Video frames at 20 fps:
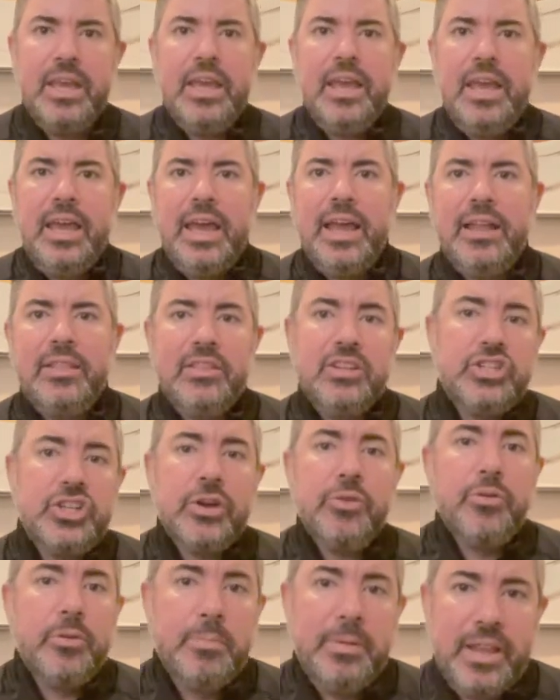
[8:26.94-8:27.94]
And the
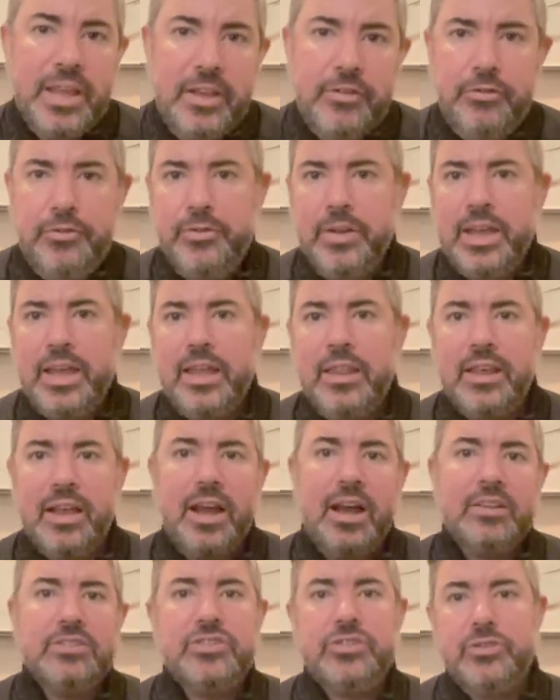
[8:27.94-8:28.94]
general belief, again, the
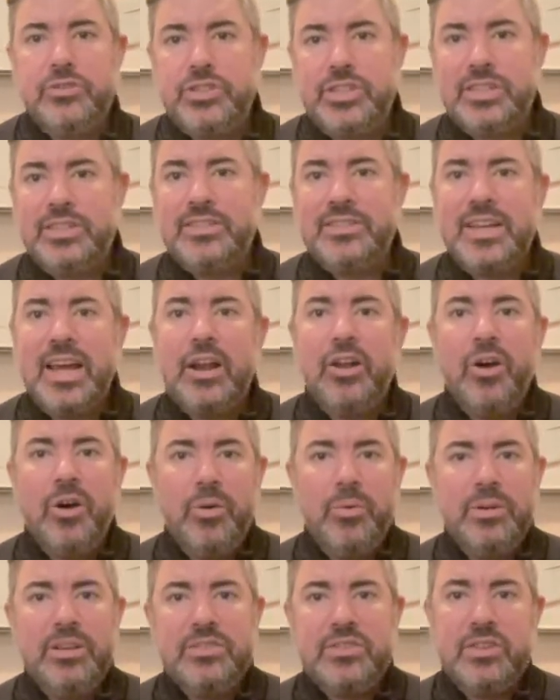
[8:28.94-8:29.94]
Constitution is not
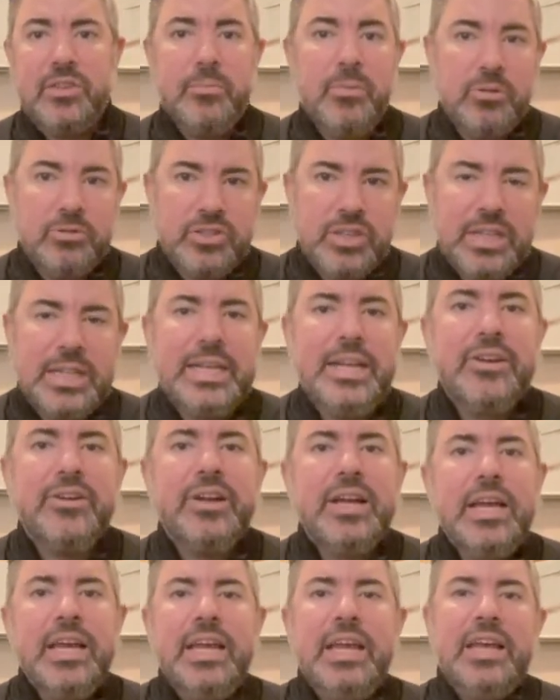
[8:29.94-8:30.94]
always the most
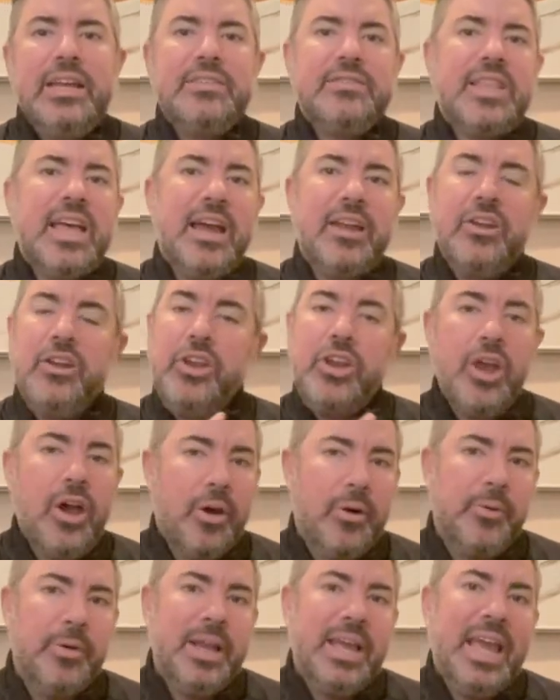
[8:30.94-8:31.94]
clear, is that
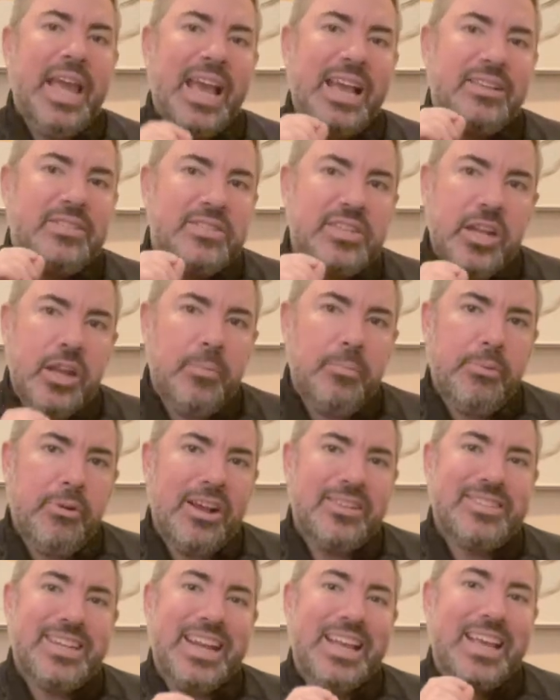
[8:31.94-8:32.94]
no, a sitting
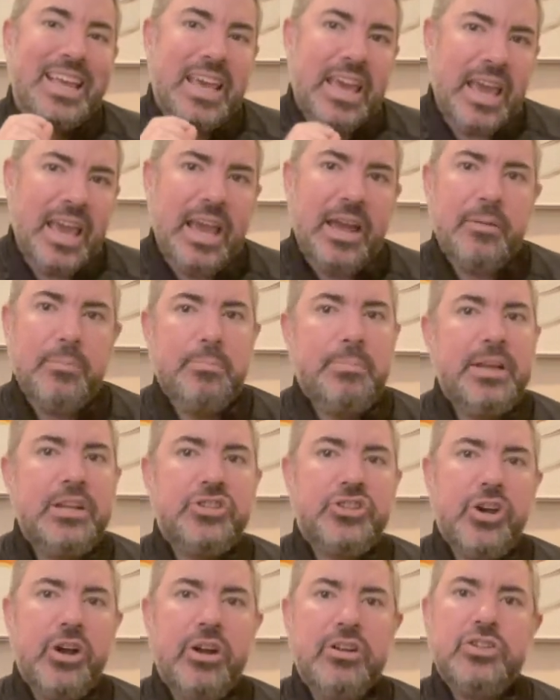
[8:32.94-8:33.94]
president can't be
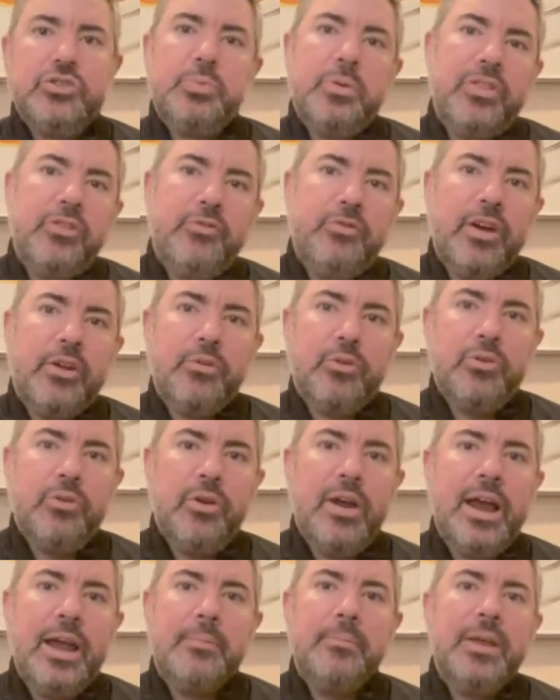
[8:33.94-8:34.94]
charged with a federal
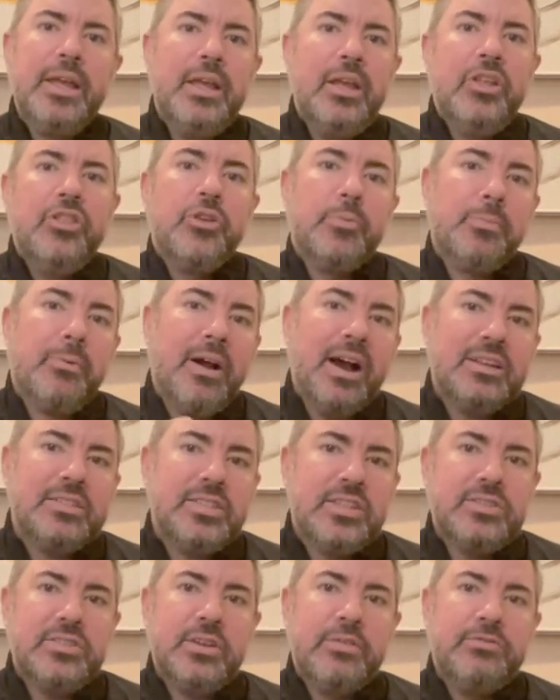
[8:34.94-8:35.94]
crime. The
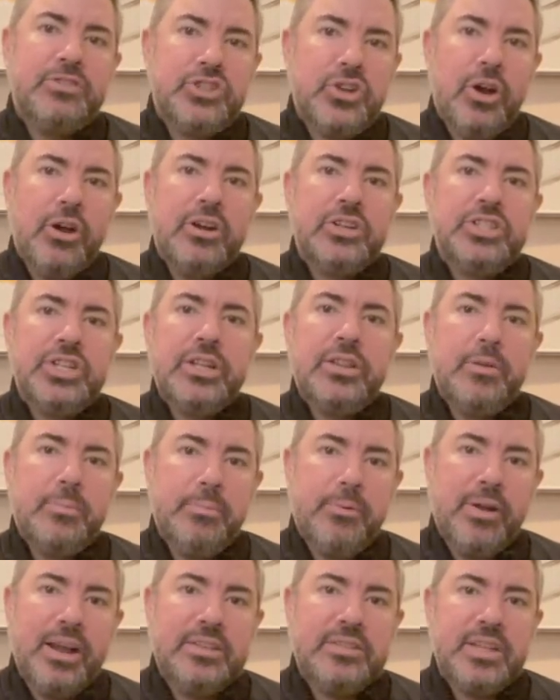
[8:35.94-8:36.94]
process of charging the
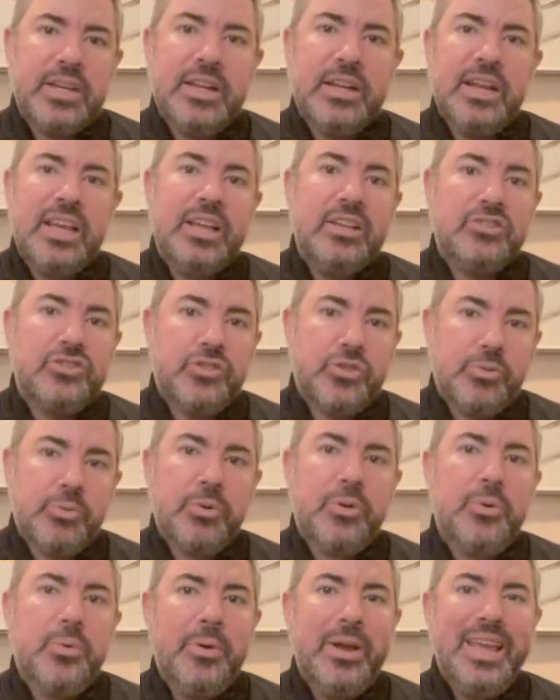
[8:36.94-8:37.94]
president is
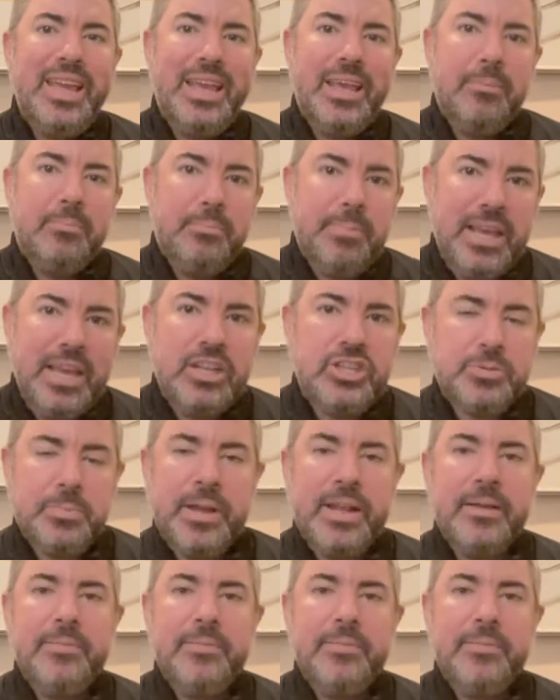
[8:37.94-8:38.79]
through impeachment.